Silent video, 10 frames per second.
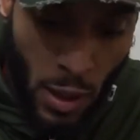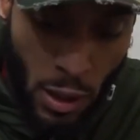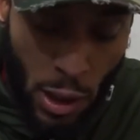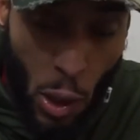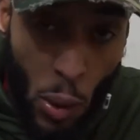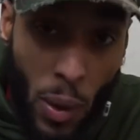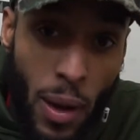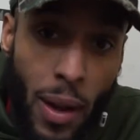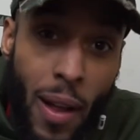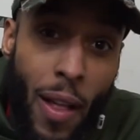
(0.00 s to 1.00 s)
So
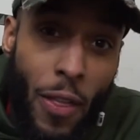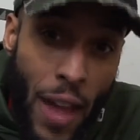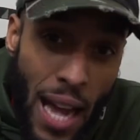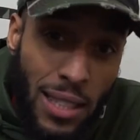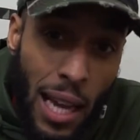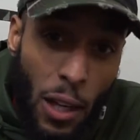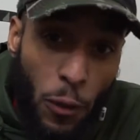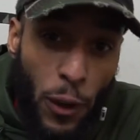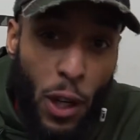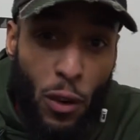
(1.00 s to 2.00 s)
that's how you
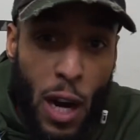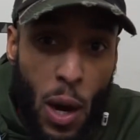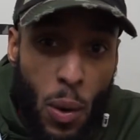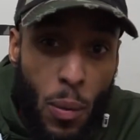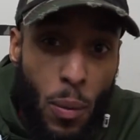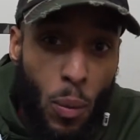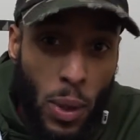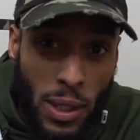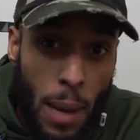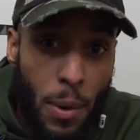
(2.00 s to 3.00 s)
figure out
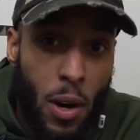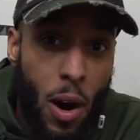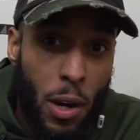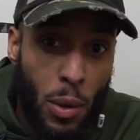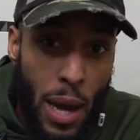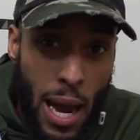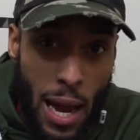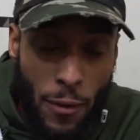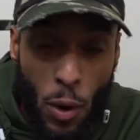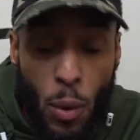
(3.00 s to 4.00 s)
what type of car you
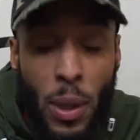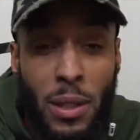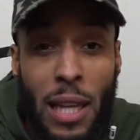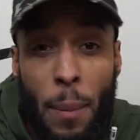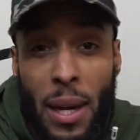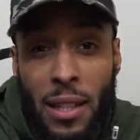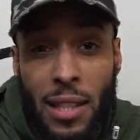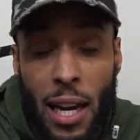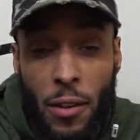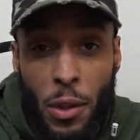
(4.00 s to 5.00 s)
have or what type of
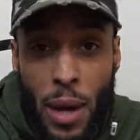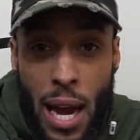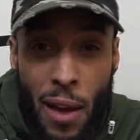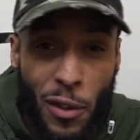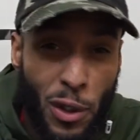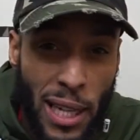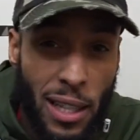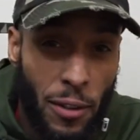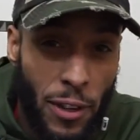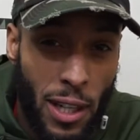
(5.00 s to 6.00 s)
Integra you have. You
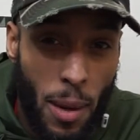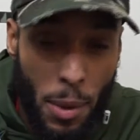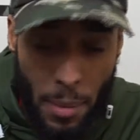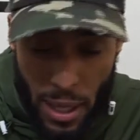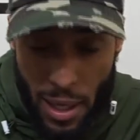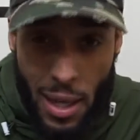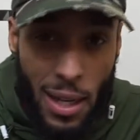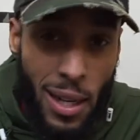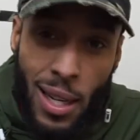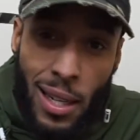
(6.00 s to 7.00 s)
check the VIN number, man.
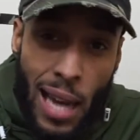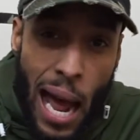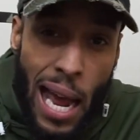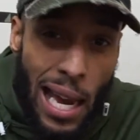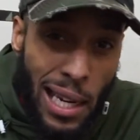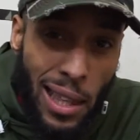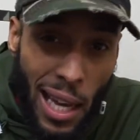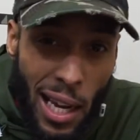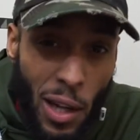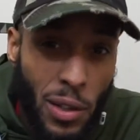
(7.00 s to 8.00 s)
Not
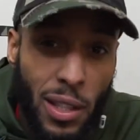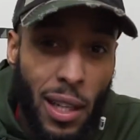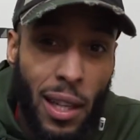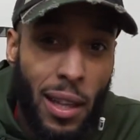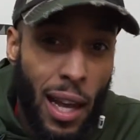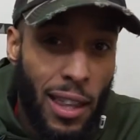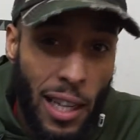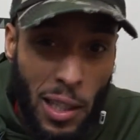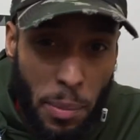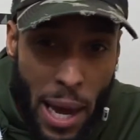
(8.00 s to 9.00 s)
anything else.
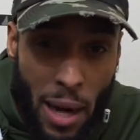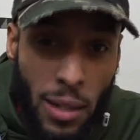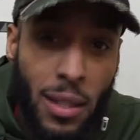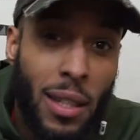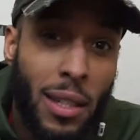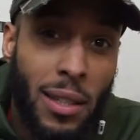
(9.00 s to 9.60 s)
Nothing else matters.